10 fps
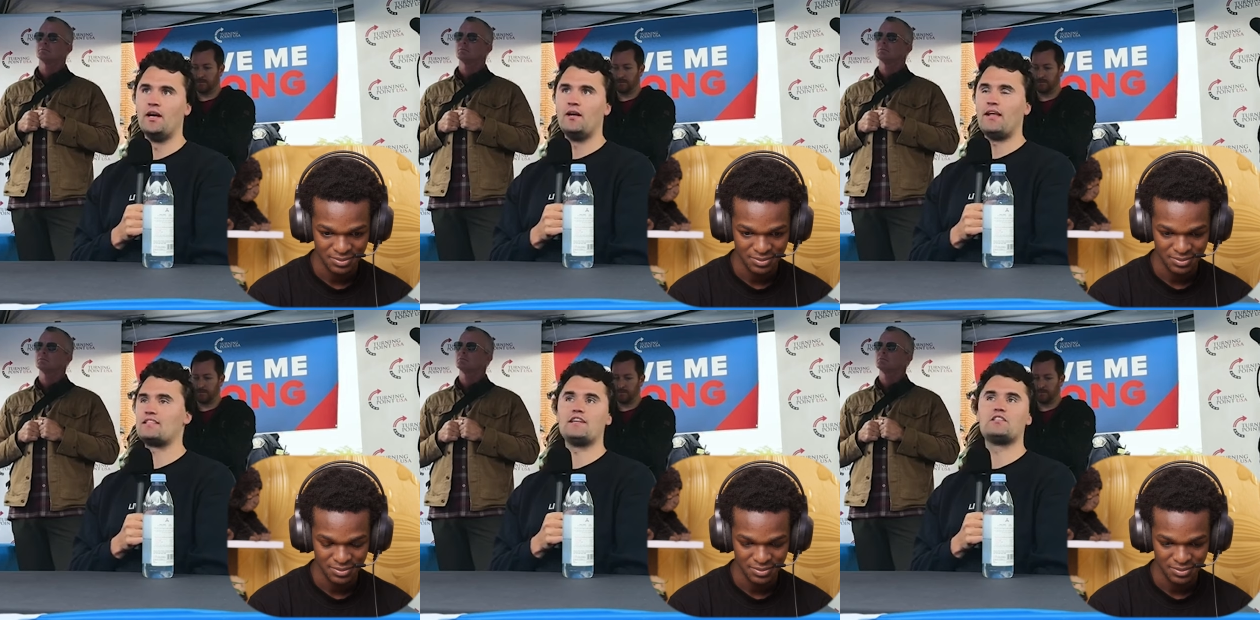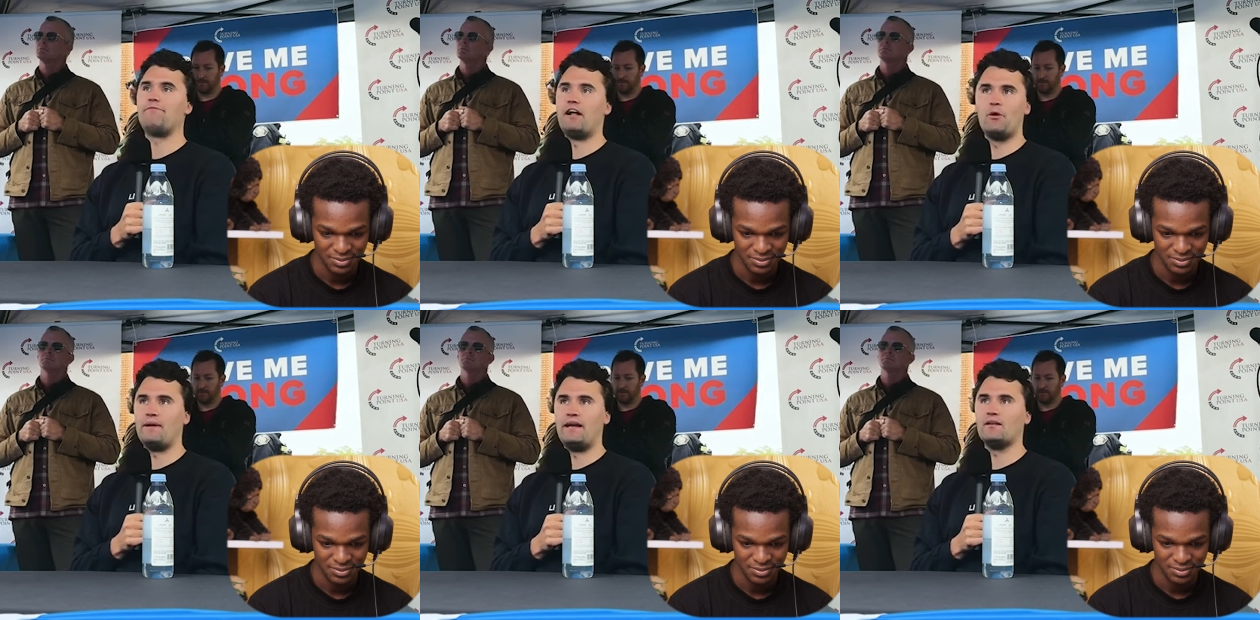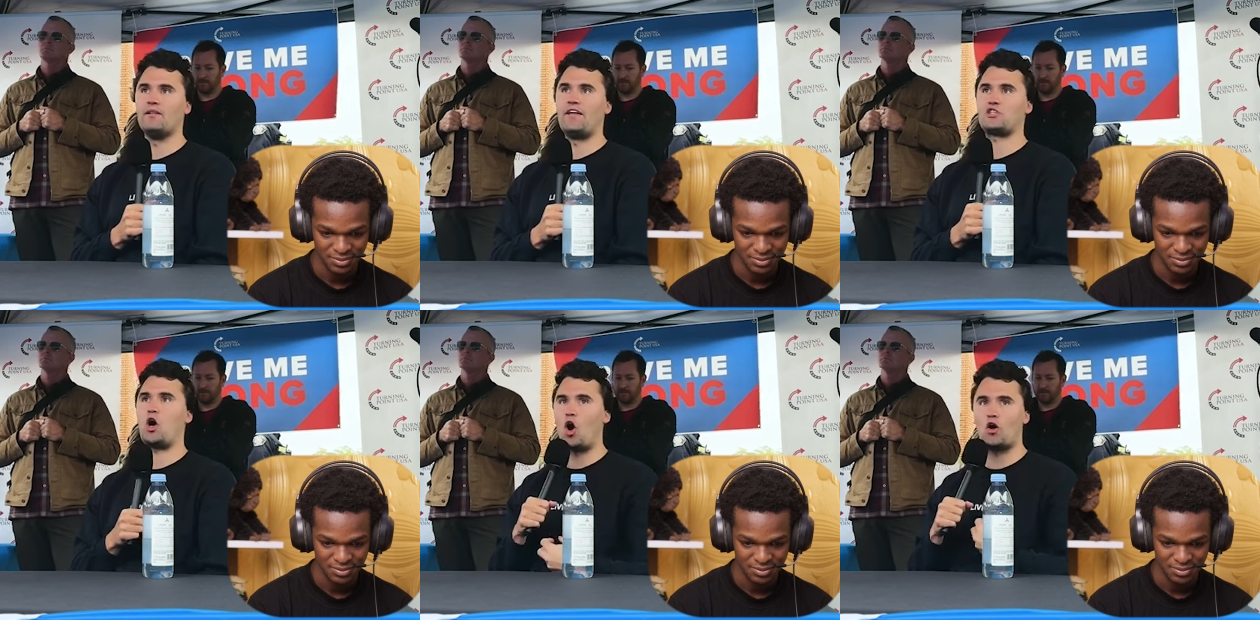Speaker 1: That's not developing, that's
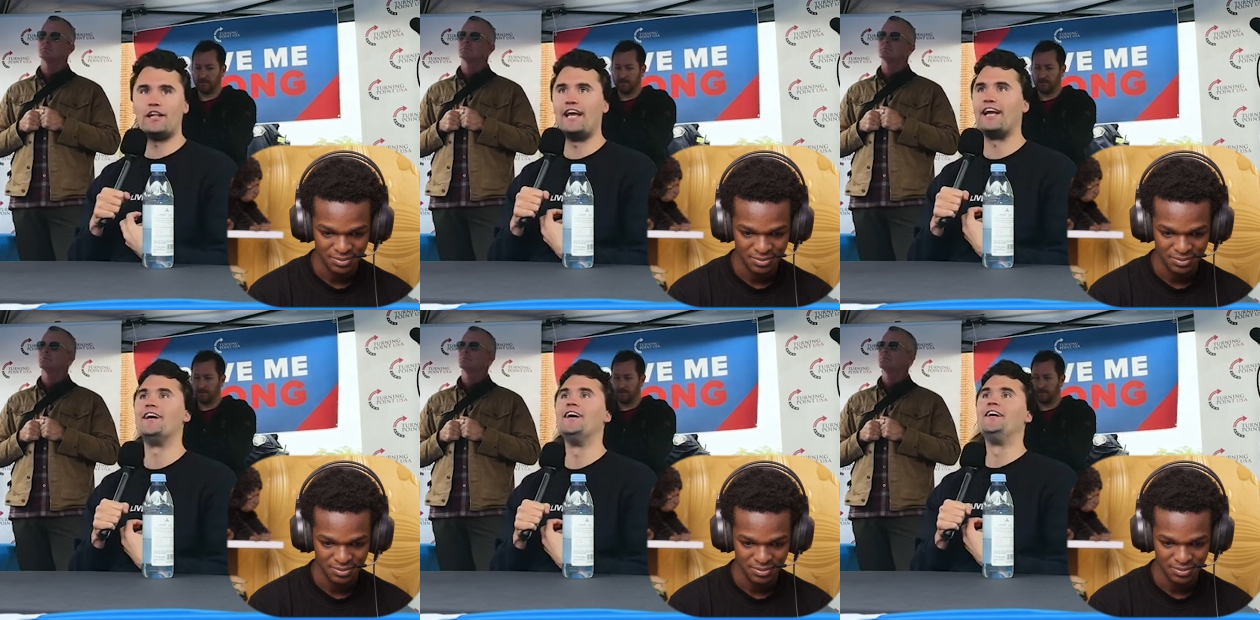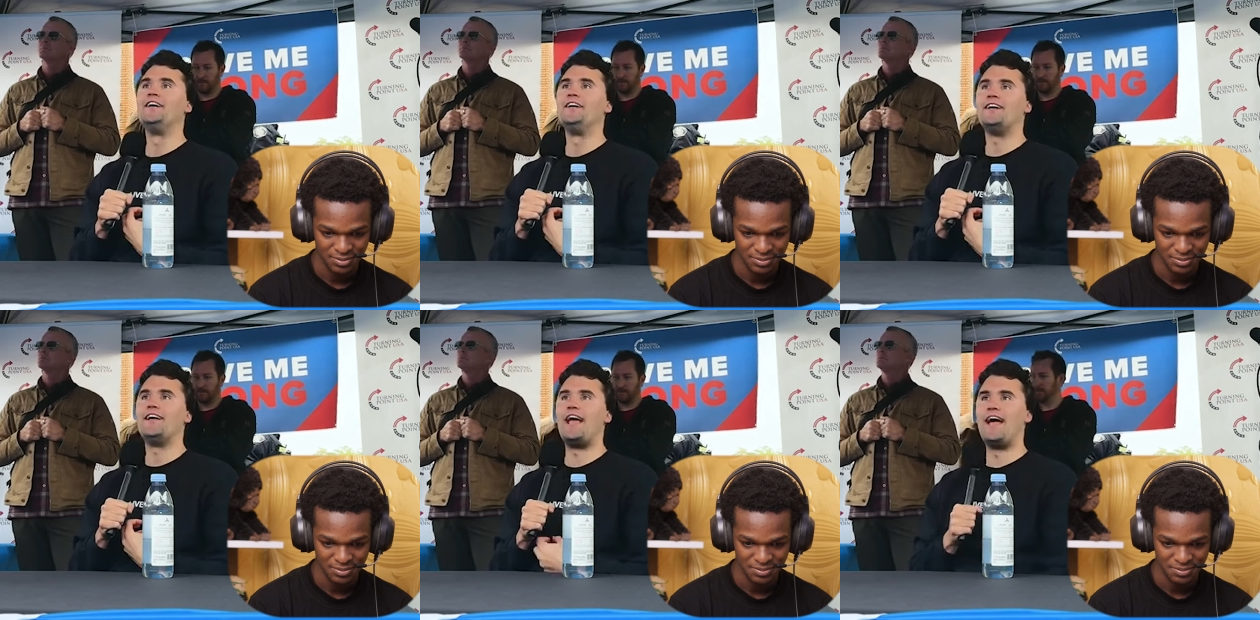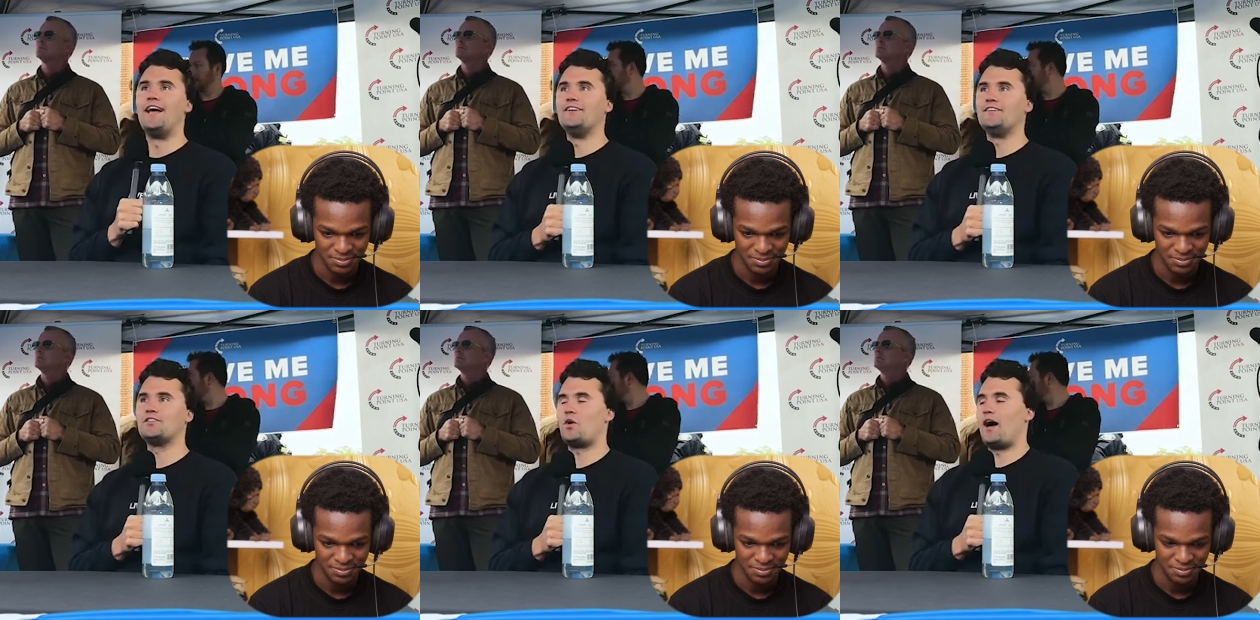hardening and
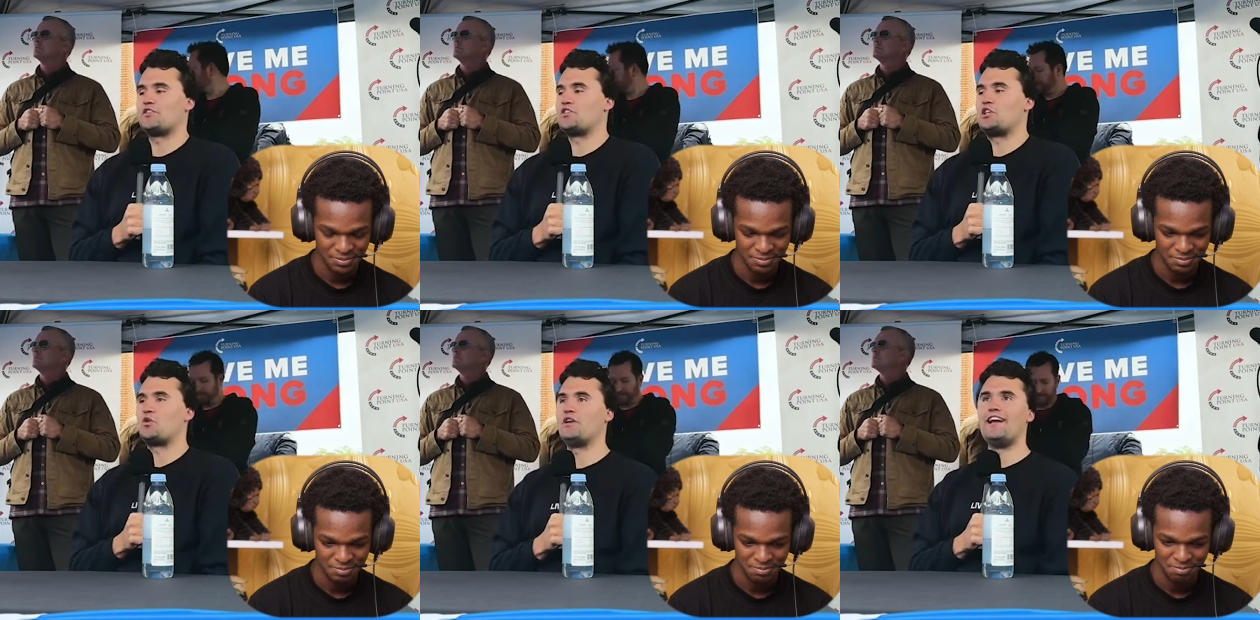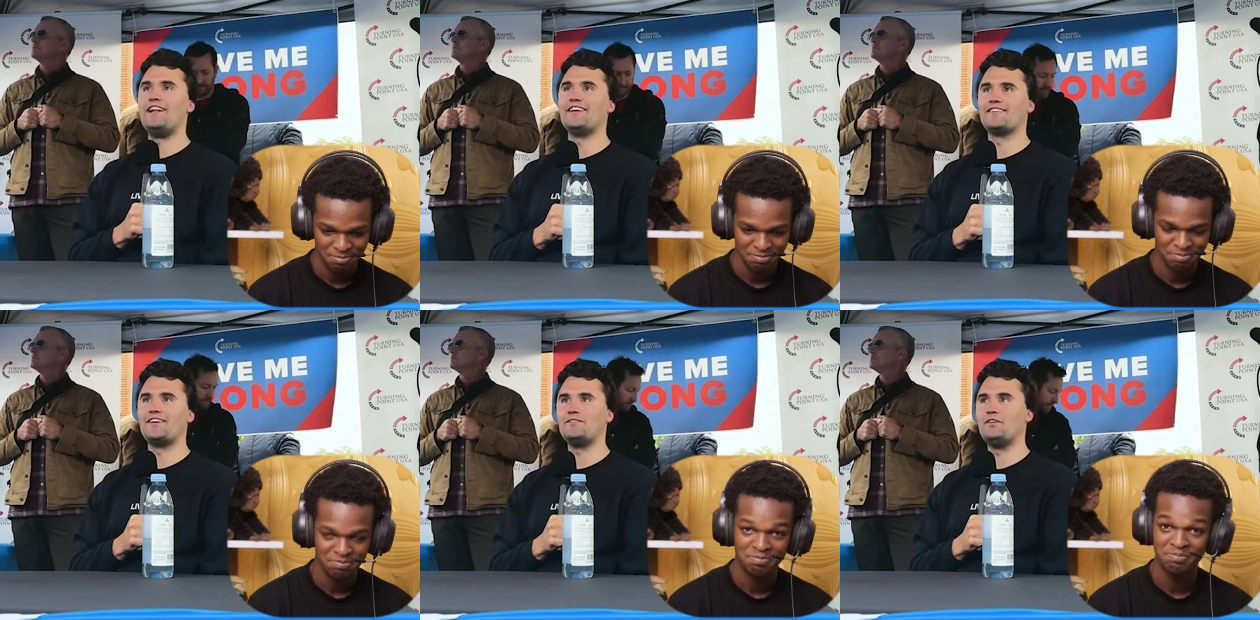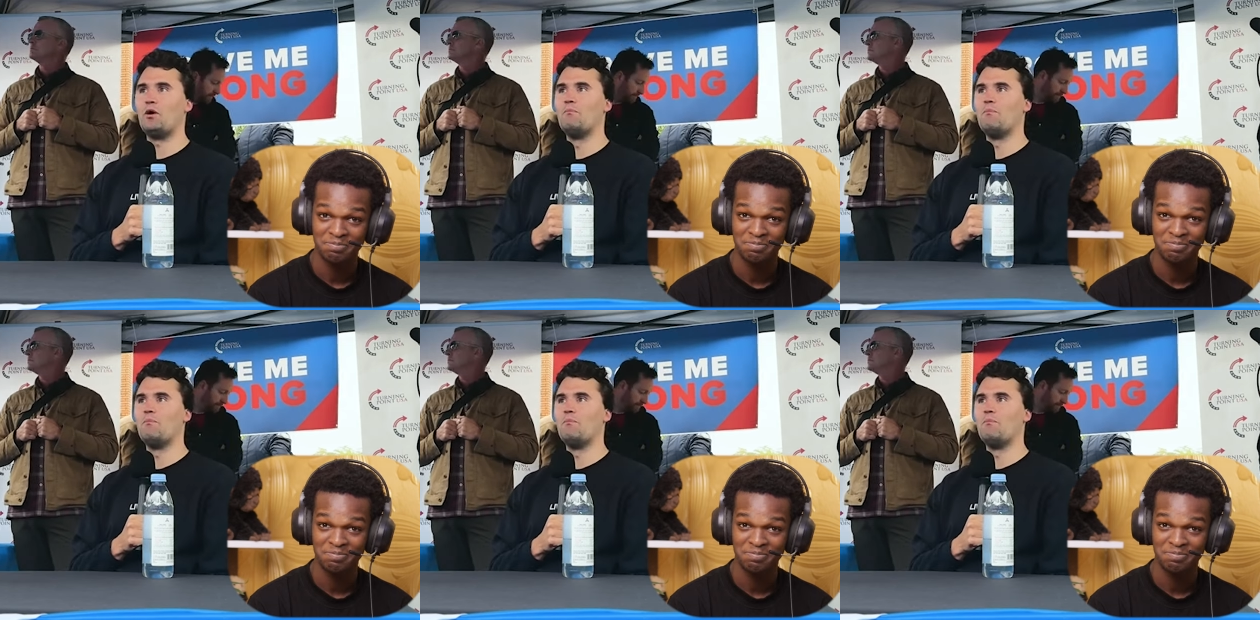honestly creating, you know,